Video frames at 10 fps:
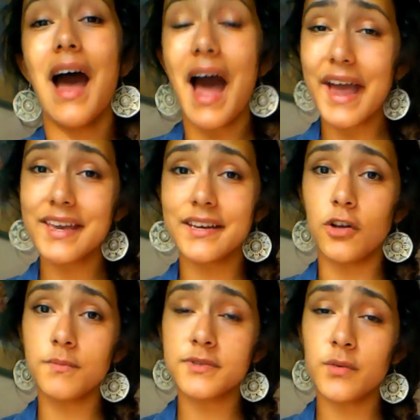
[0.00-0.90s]
I can
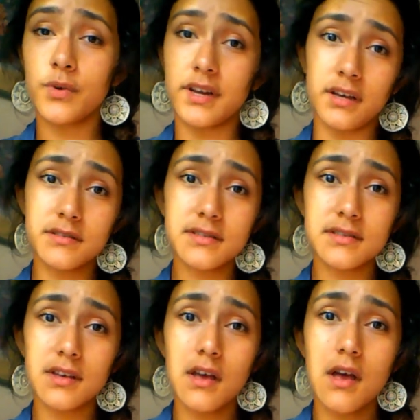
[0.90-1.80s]
help someone else,
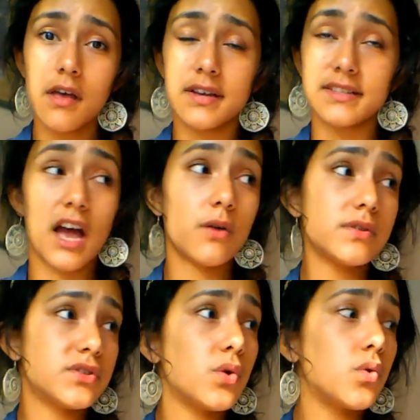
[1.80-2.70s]
because I
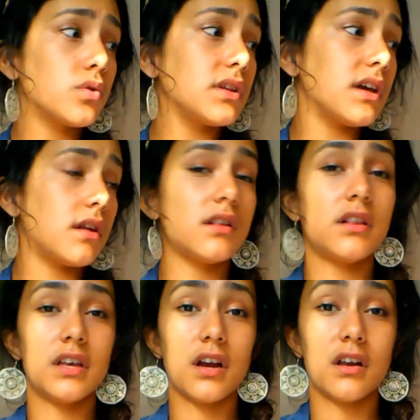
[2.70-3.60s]
was totally
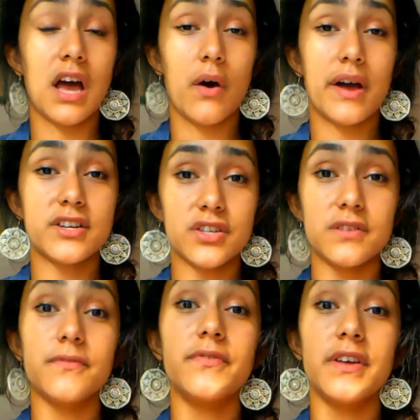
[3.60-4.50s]
unclear on how
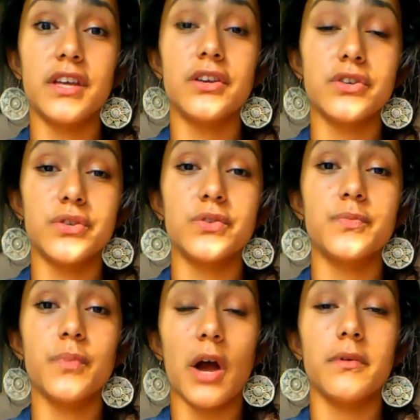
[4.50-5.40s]
actually fitting your shoes
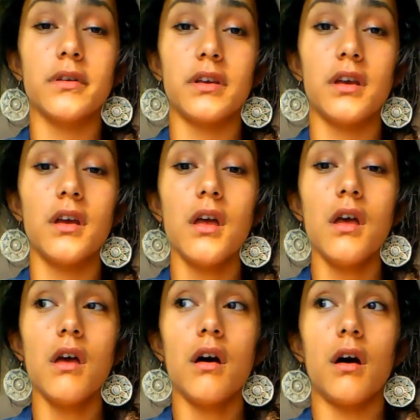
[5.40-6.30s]
properly,
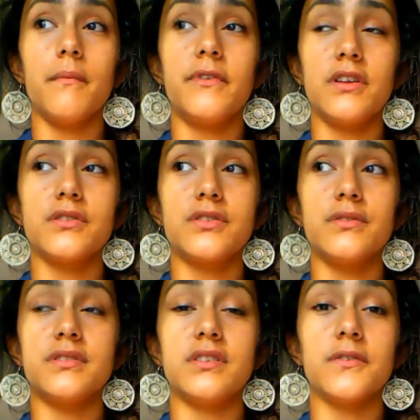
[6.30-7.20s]
fitting your
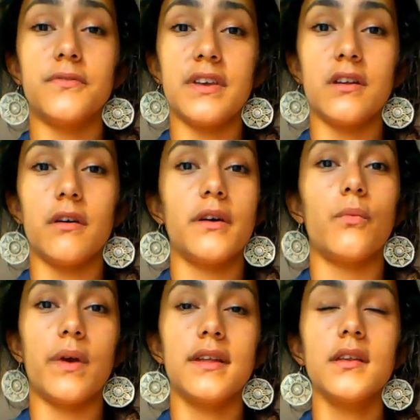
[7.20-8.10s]
shoes and your feet and all that
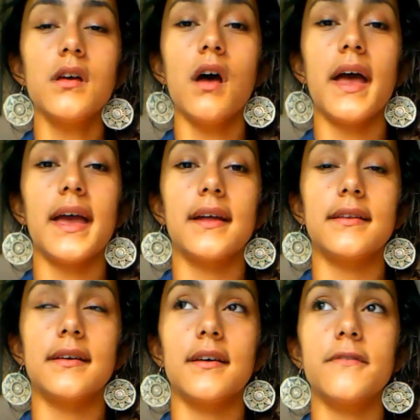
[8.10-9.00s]
went.
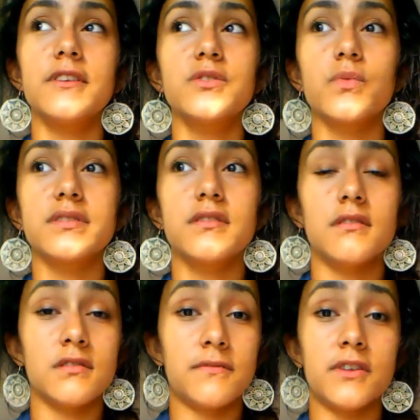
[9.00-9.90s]
And if this wasn't a
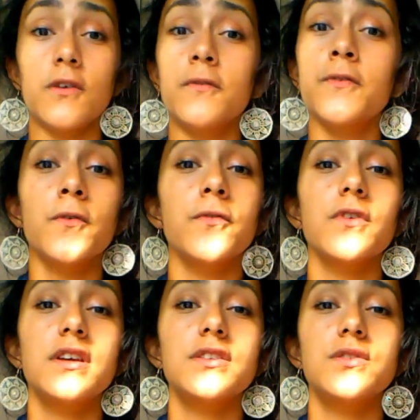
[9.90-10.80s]
good enough video, feel
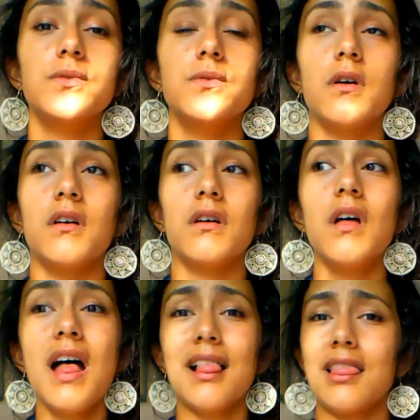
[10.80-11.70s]
free to
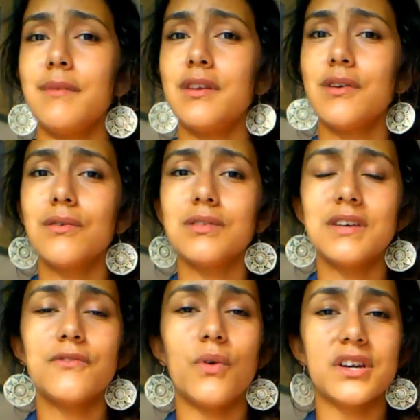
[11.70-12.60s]
let me know,
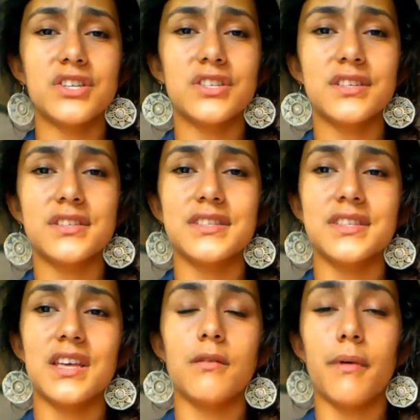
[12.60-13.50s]
leave questions
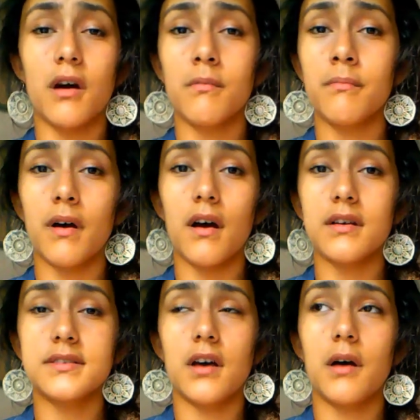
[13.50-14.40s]
in the bottom
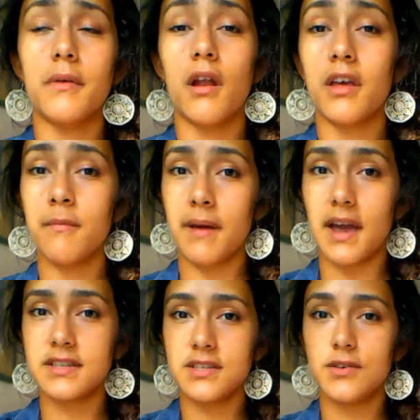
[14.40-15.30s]
box, and I'll get
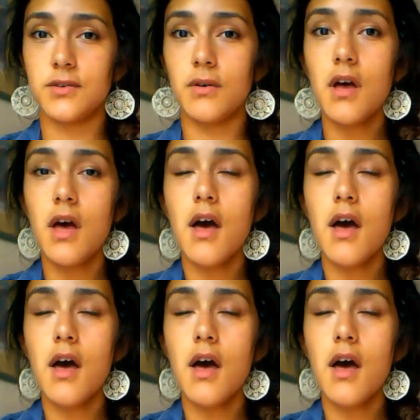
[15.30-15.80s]
back to you.